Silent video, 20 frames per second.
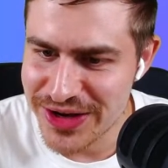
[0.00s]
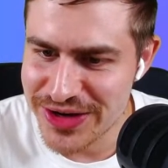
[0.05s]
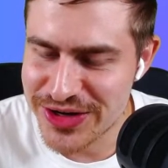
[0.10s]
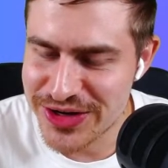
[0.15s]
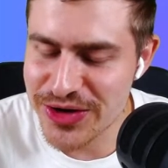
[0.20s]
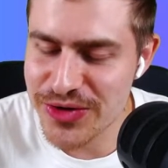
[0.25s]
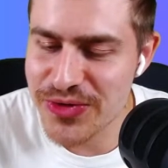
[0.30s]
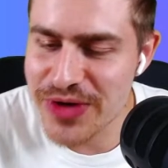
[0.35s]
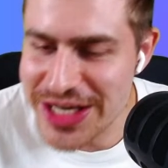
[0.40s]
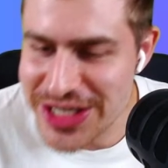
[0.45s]

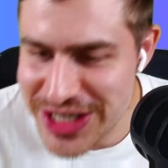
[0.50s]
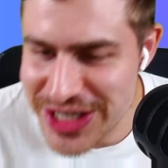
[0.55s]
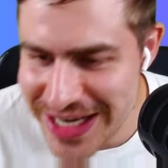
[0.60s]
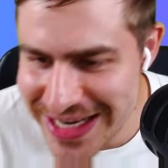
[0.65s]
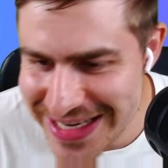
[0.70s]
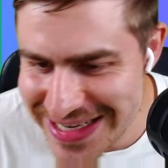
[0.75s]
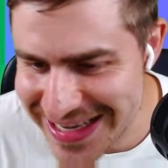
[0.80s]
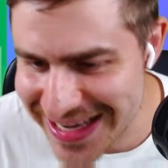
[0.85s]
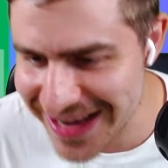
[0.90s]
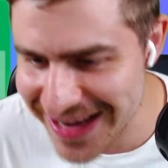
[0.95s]
Dorichi
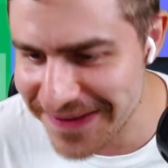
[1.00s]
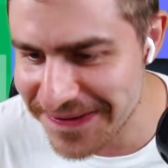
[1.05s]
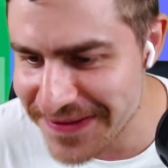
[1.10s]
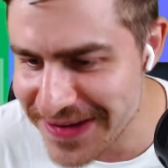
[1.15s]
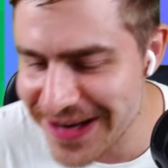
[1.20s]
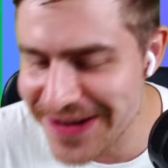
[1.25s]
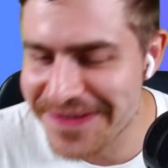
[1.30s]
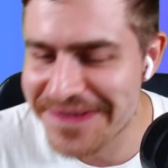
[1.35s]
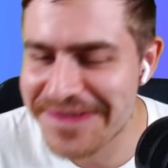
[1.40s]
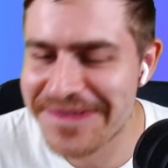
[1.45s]
has
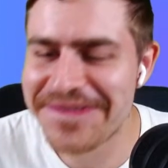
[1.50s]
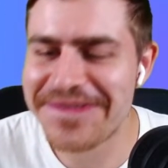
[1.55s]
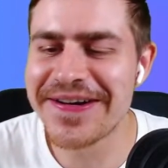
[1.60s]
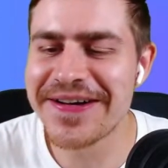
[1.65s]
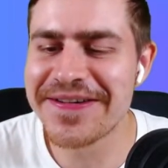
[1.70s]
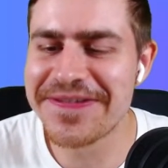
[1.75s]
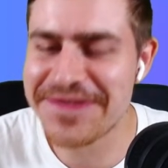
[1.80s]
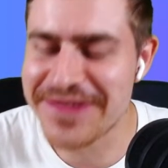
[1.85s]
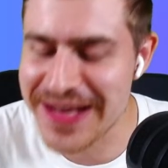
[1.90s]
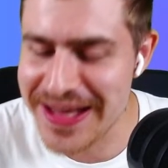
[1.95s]
gifted
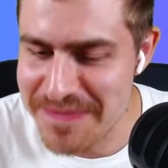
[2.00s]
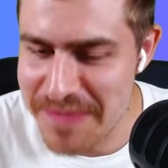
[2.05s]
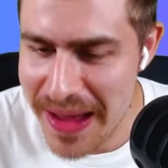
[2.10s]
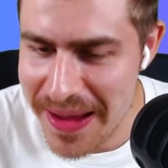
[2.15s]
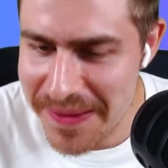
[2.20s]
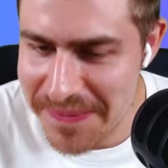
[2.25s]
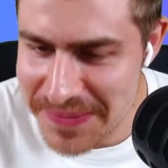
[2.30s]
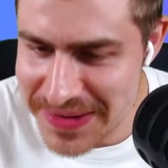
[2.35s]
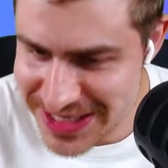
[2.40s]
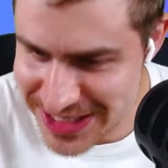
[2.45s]
50
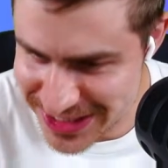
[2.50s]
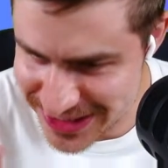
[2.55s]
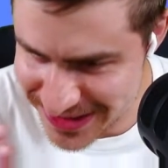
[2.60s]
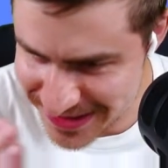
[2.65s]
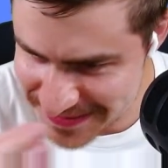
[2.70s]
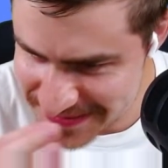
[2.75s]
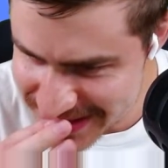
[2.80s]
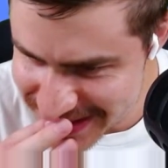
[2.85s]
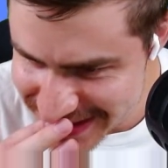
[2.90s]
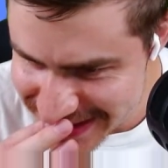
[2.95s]

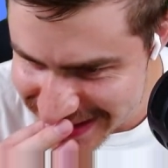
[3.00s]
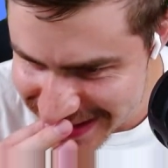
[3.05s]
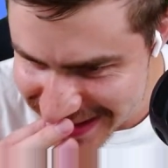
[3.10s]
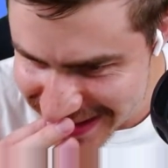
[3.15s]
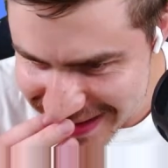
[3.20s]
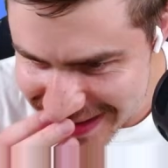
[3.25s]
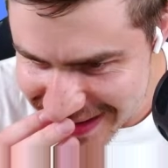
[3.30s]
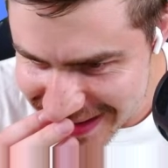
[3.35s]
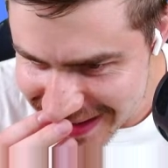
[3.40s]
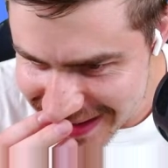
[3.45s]
memberships.
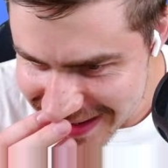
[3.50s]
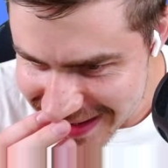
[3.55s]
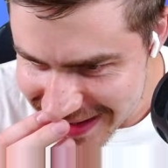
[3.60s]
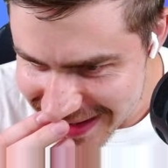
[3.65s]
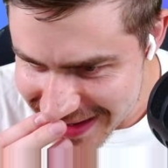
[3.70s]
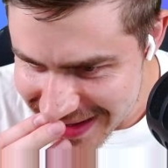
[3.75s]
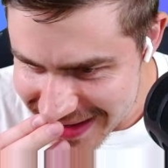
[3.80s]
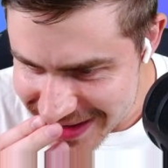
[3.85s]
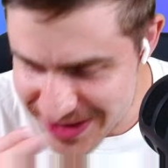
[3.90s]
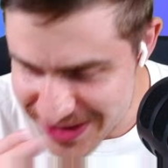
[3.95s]

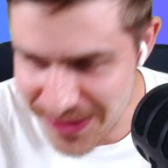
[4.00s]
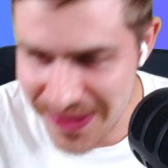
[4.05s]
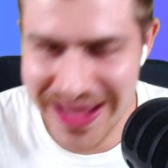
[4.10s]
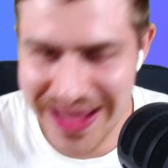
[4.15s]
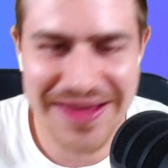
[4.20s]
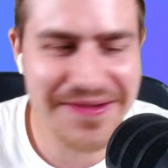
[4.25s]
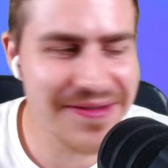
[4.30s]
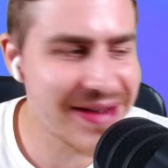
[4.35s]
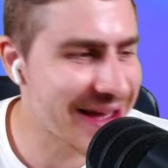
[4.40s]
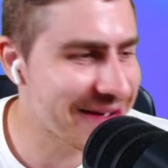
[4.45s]
Do I
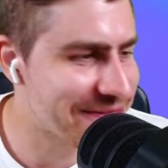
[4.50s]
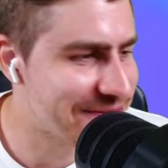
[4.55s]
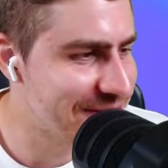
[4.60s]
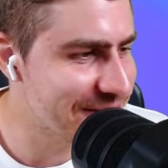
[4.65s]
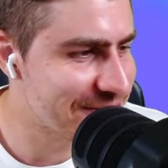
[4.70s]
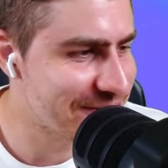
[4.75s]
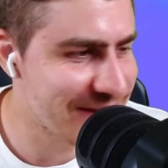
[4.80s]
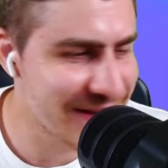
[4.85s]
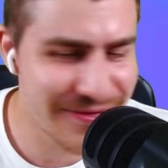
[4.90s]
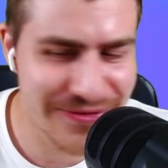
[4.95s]
even have
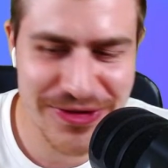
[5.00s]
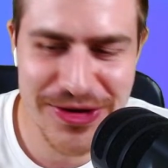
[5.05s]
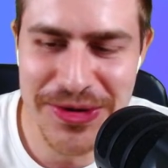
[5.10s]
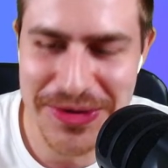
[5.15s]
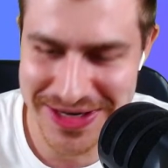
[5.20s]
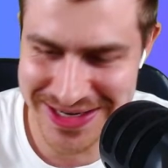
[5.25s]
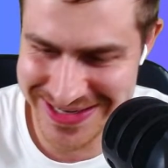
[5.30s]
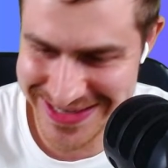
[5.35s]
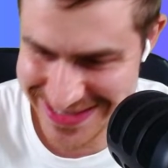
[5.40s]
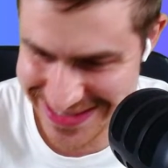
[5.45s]
50
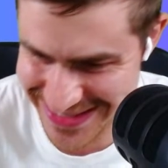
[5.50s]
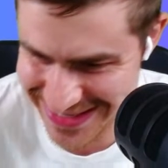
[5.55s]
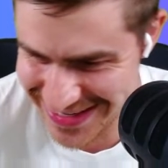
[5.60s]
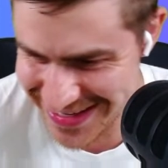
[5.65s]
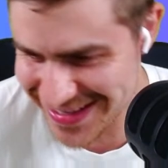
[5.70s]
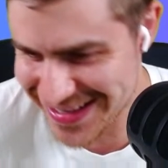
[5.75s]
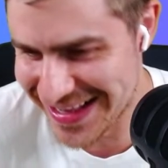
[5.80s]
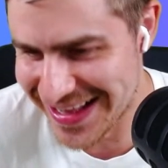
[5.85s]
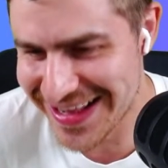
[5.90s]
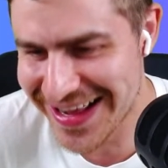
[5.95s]
viewers?
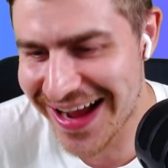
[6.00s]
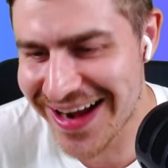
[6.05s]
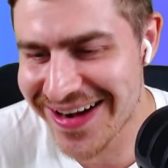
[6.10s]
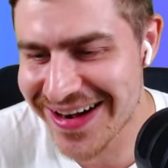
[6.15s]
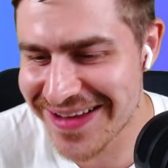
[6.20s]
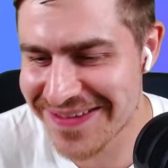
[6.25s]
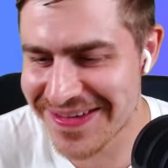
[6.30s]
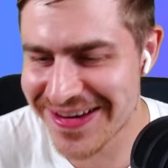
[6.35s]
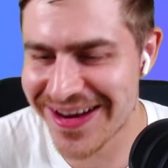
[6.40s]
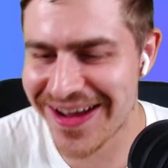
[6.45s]
I
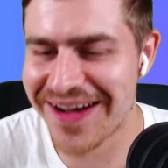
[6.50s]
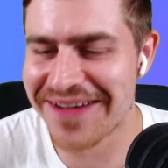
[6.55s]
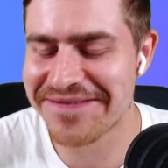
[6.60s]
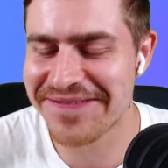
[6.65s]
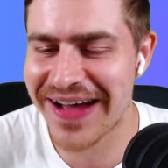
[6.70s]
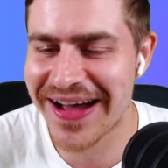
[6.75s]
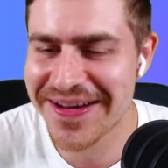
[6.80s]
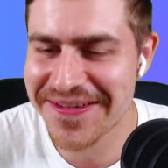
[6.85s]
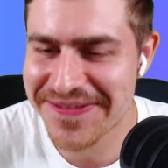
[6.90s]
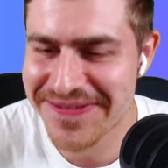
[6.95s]
don't even know
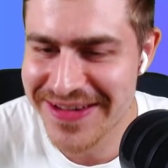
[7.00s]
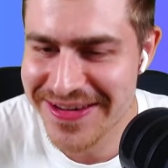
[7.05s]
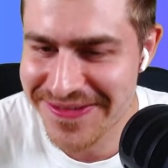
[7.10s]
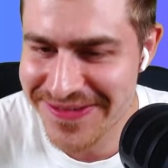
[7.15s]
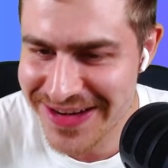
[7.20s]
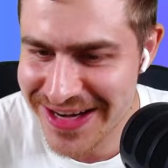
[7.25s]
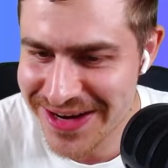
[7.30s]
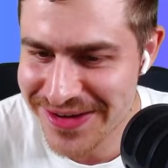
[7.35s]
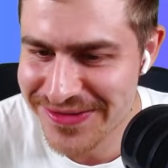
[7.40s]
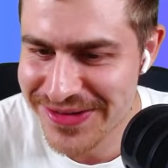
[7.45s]
if I have
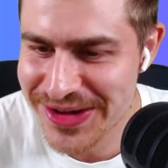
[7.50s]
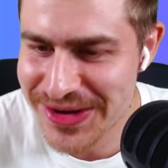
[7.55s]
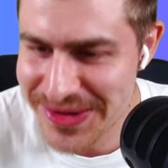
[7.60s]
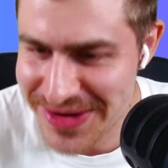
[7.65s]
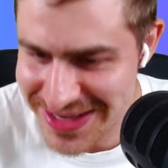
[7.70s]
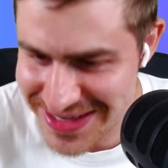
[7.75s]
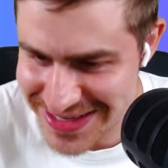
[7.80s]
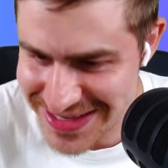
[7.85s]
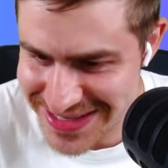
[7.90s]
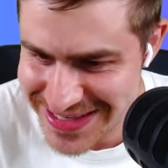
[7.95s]
50
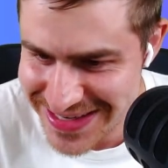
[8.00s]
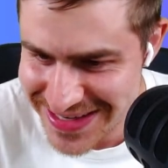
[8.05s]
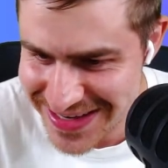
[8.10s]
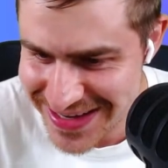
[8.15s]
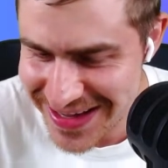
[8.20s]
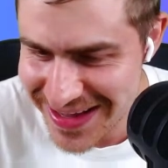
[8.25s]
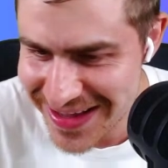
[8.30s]
viewers.